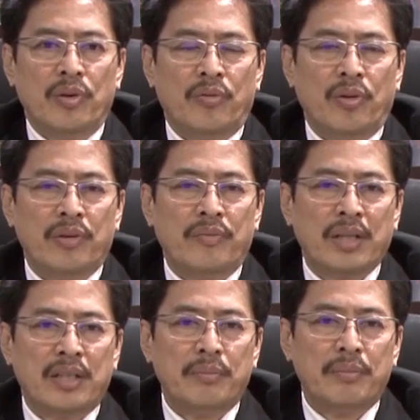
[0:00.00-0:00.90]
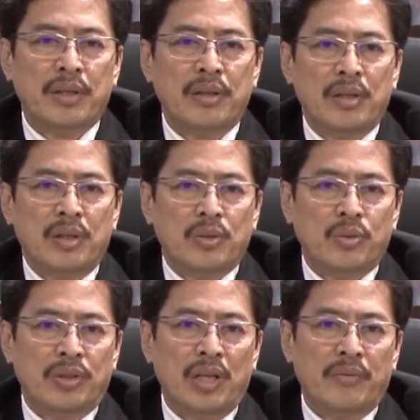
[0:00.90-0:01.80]
for inviting me
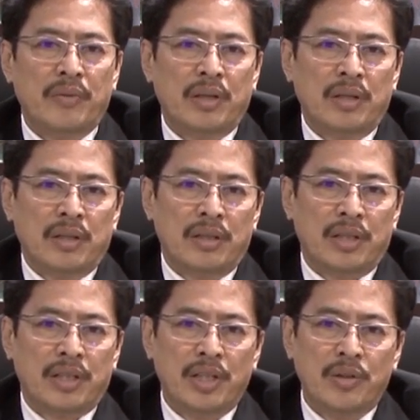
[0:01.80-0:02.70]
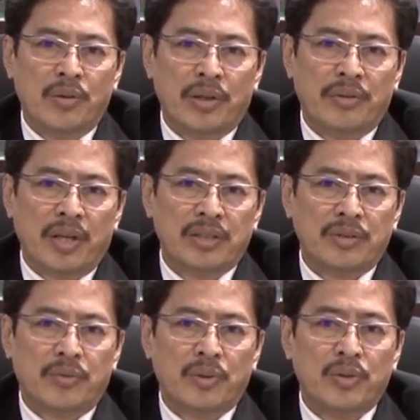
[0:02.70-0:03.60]
to deliver the keynote address
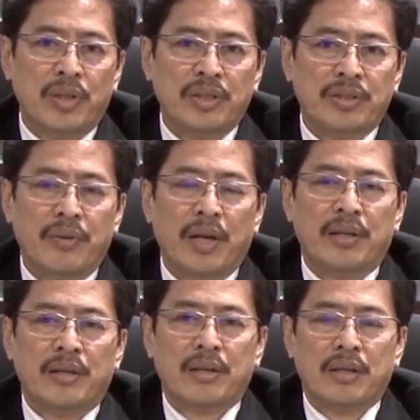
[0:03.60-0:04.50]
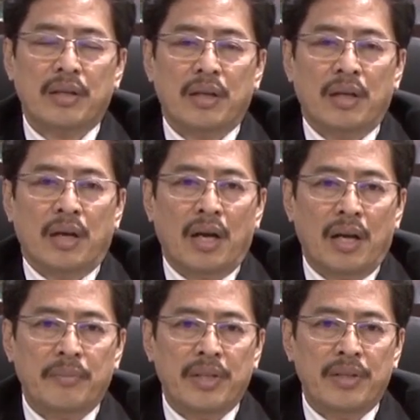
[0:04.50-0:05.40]
for today's event. I
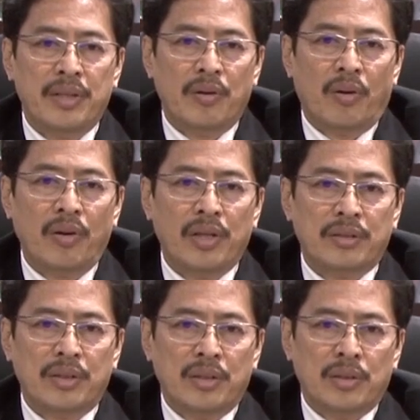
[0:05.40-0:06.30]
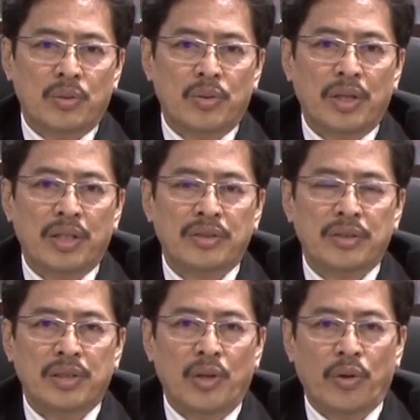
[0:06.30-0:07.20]
am indeed honored to grace
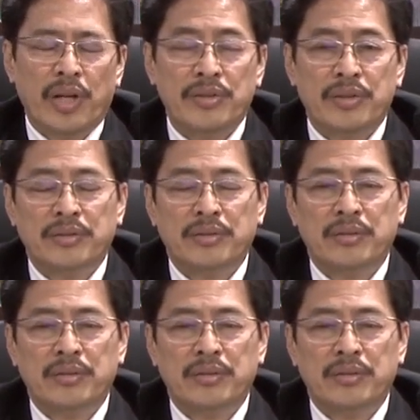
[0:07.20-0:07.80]
the occasion.